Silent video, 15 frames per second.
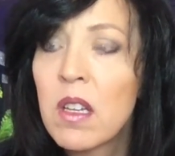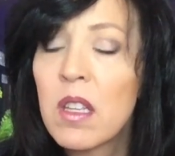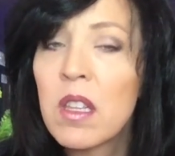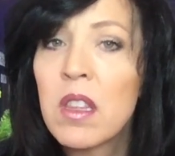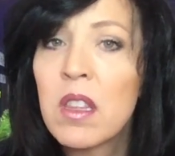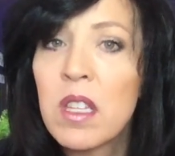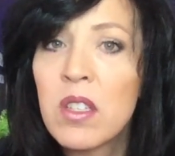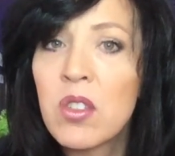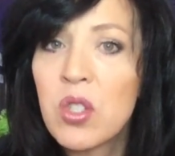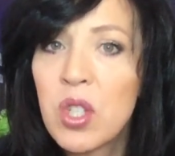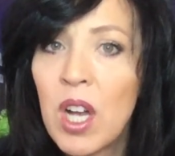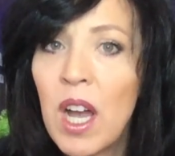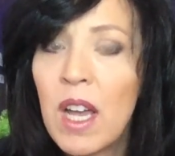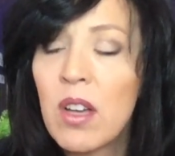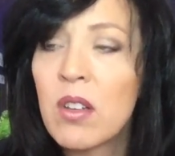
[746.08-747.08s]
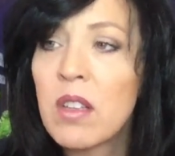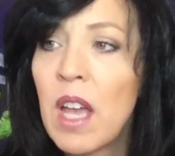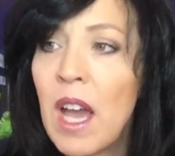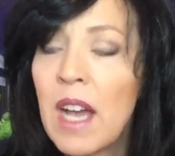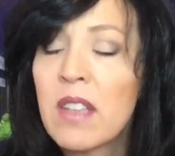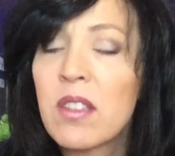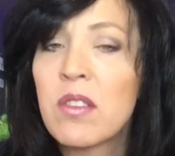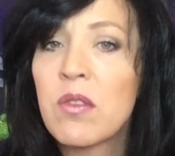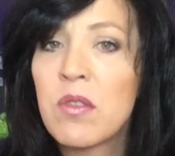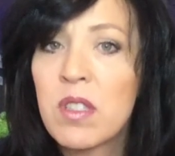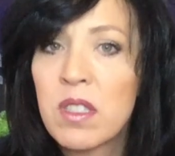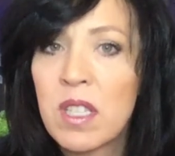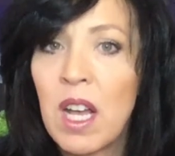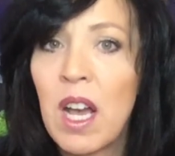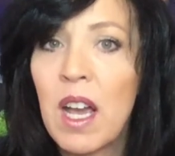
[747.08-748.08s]
This child has to
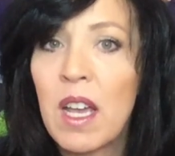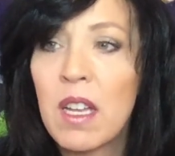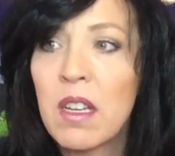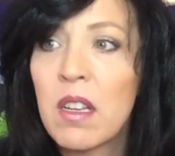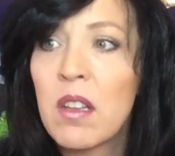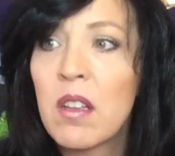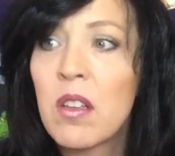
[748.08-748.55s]
decide